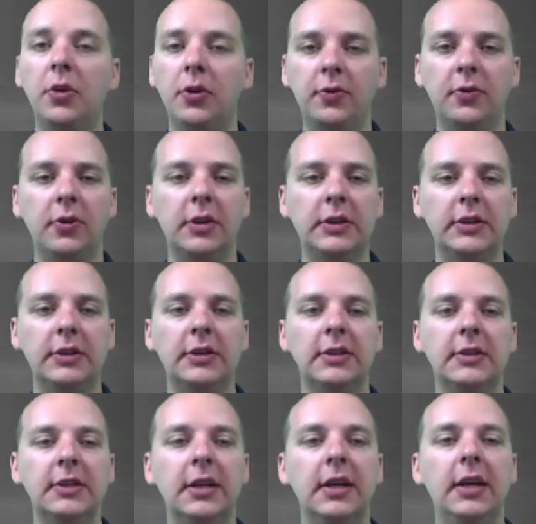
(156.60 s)
W for
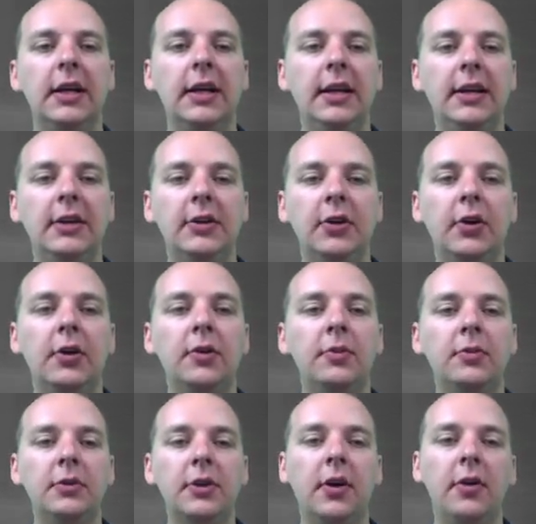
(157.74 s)
instance, in
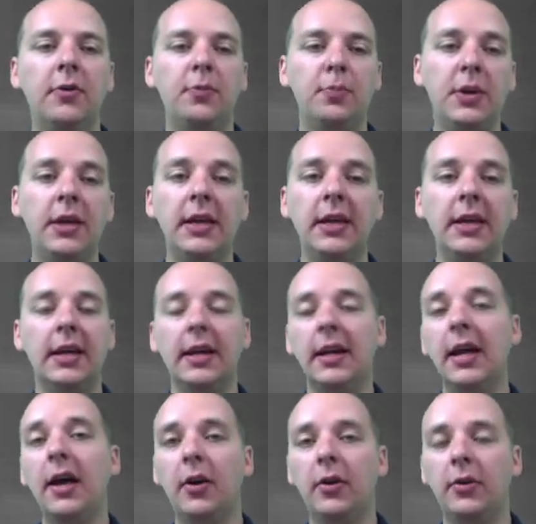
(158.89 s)
terms of P and
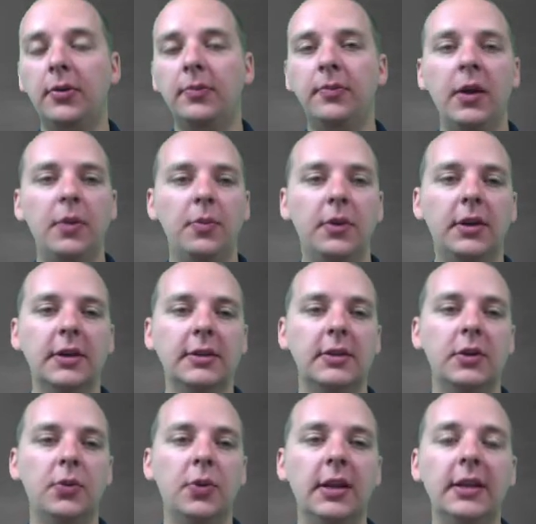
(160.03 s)
L. Because
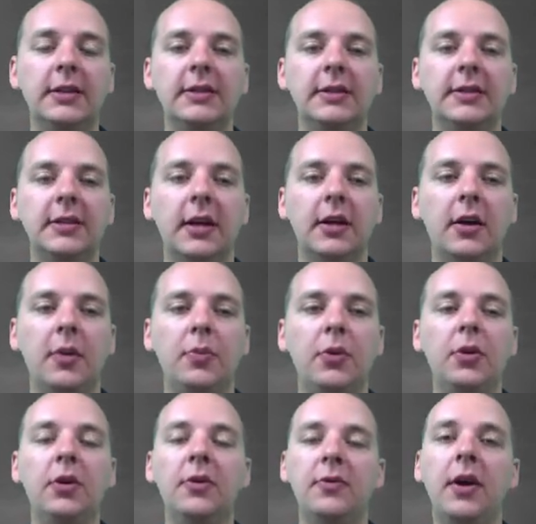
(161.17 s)
the way this is set up, you
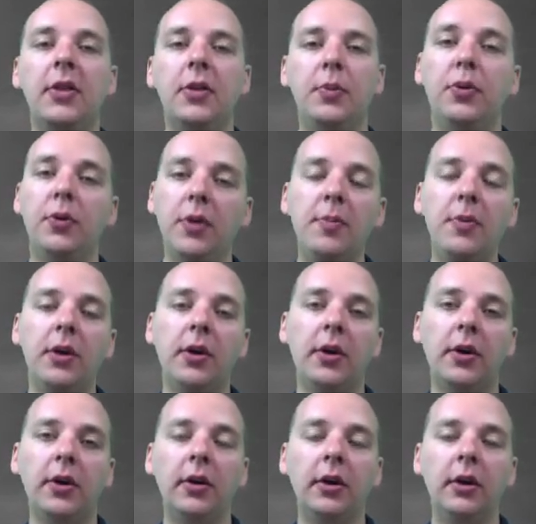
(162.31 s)
can find the
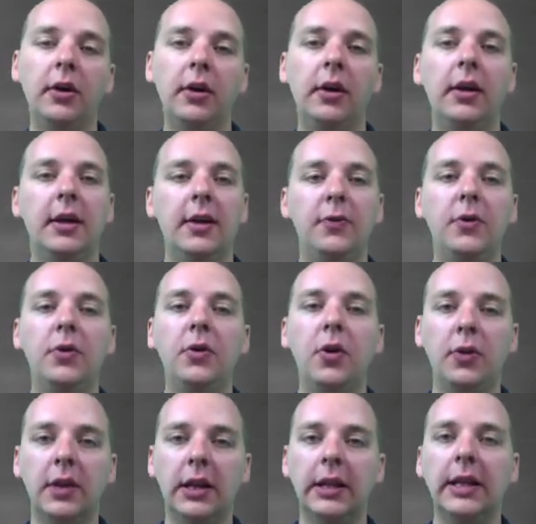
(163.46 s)
perimeter if you
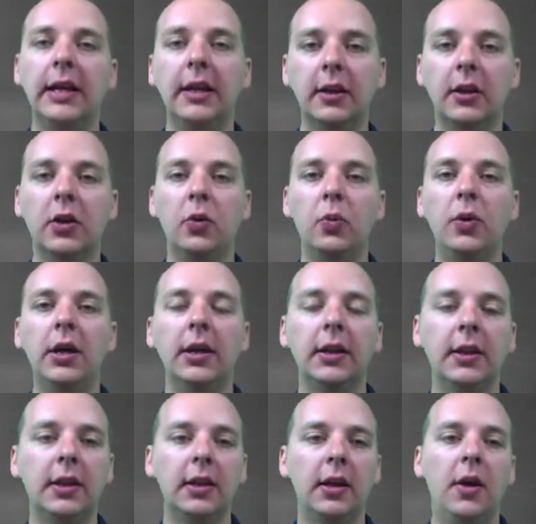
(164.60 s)
know the length and the
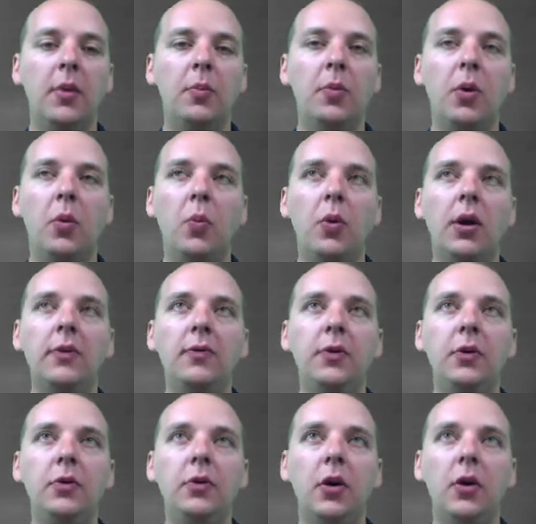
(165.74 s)
width, but what if
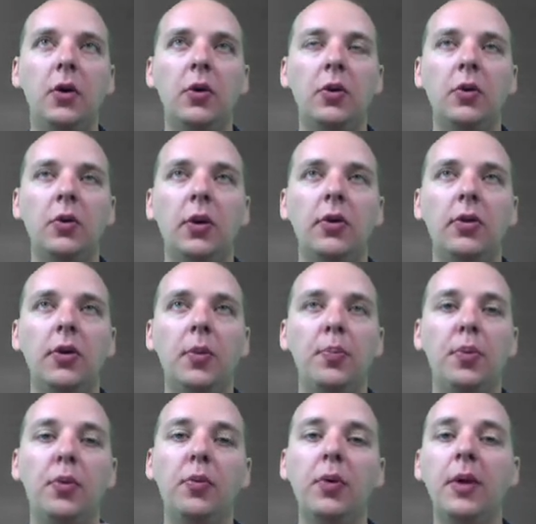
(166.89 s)
you know the
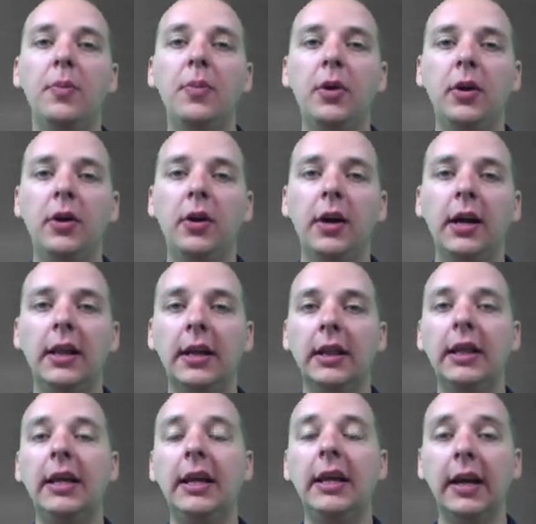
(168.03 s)
perimeter and the
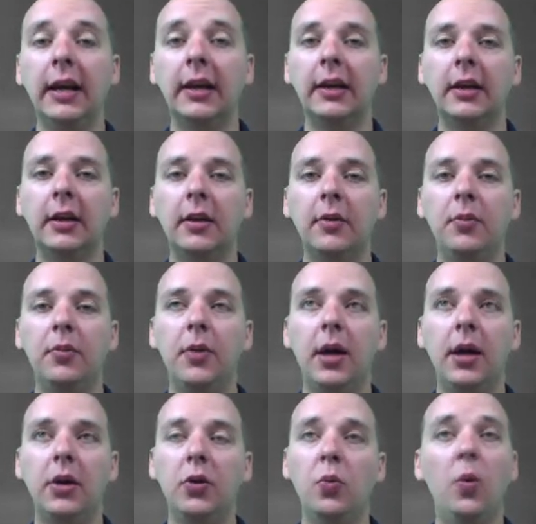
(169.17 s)
length
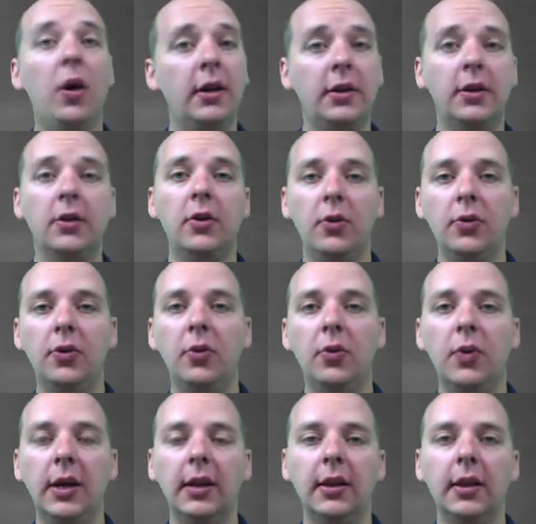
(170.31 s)
and you want to know the
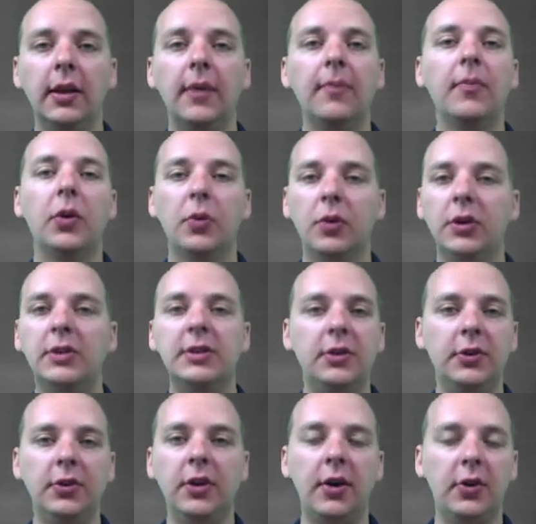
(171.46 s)
width? Well, you
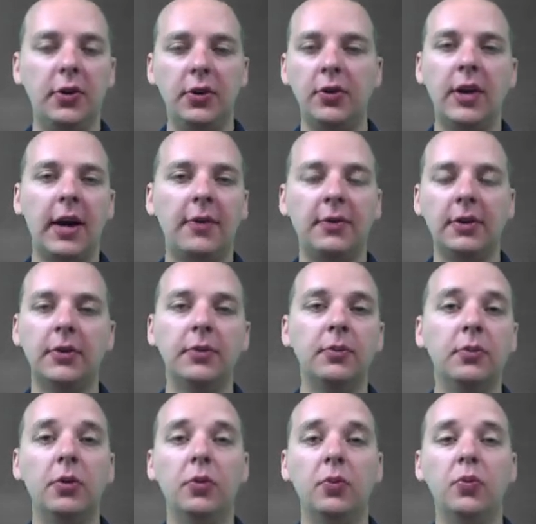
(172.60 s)
see how you'd have to
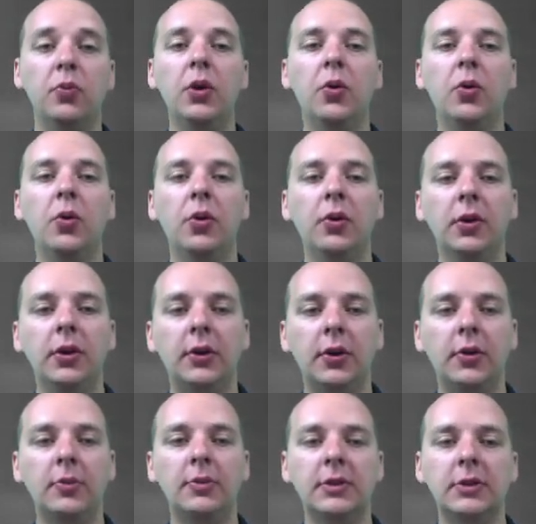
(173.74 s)
reorder the
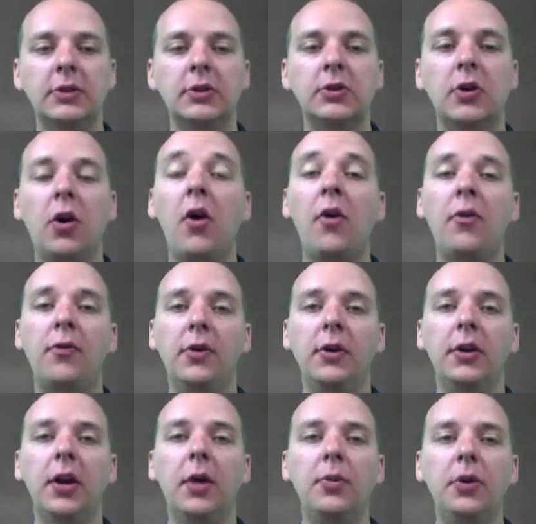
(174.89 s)
terms and solve for
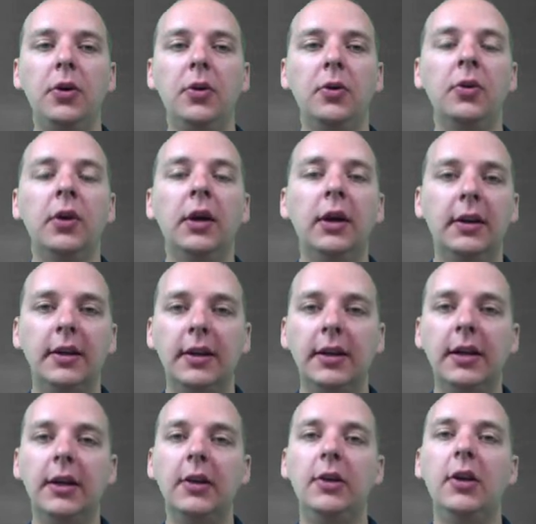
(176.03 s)
W to
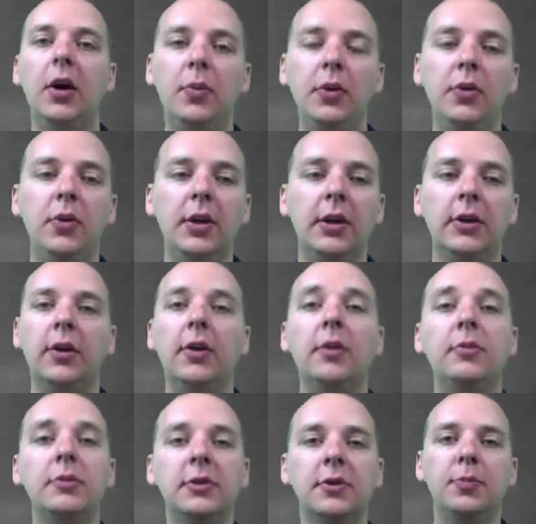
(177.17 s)
get W in
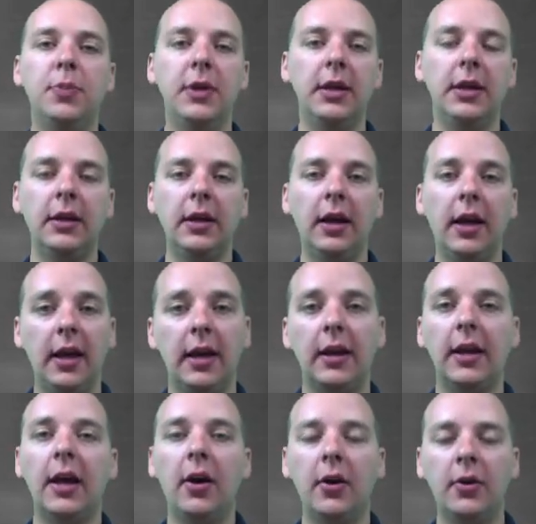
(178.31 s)
terms of P
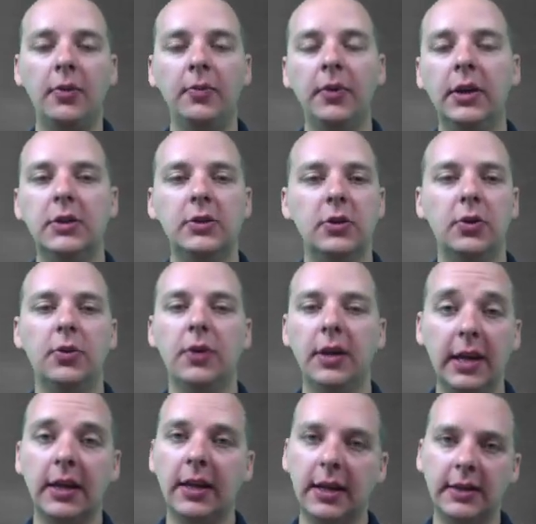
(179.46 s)
and L. So
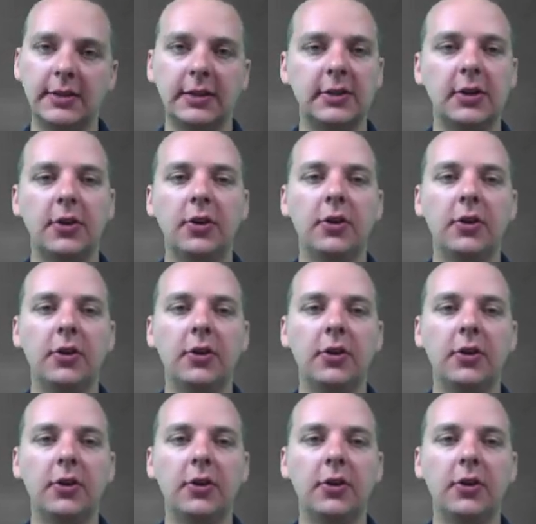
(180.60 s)
again, as I said